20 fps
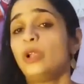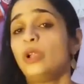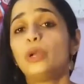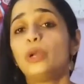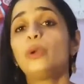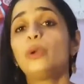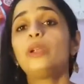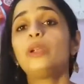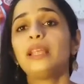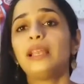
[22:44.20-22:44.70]

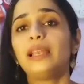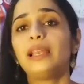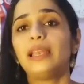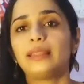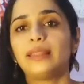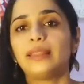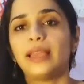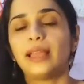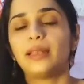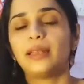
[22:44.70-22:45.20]
Don't tell
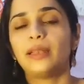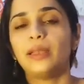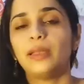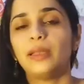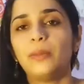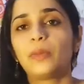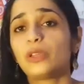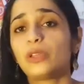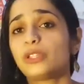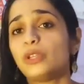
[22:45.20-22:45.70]
like that,
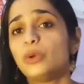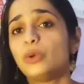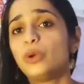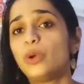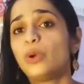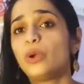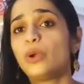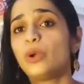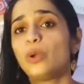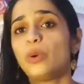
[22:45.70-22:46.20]
because you
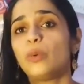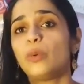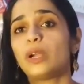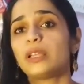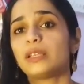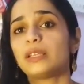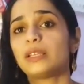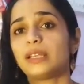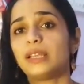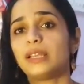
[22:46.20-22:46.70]
don't know
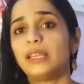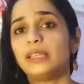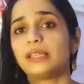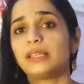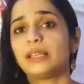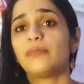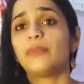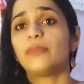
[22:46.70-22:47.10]
what is the reason,